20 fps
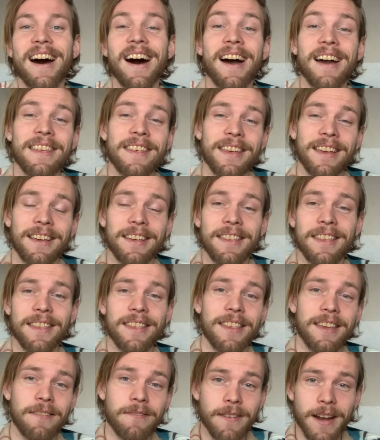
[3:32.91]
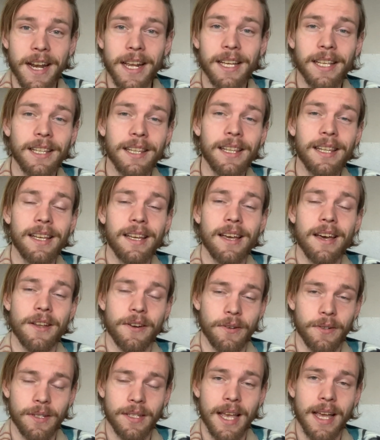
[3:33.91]
I think theoretical
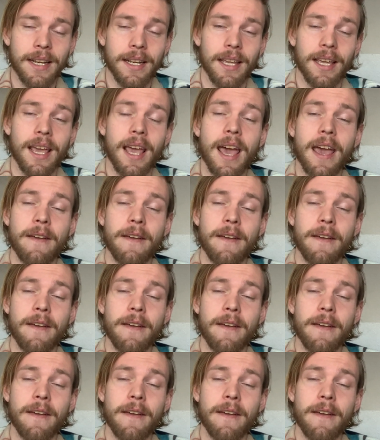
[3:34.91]
understanding,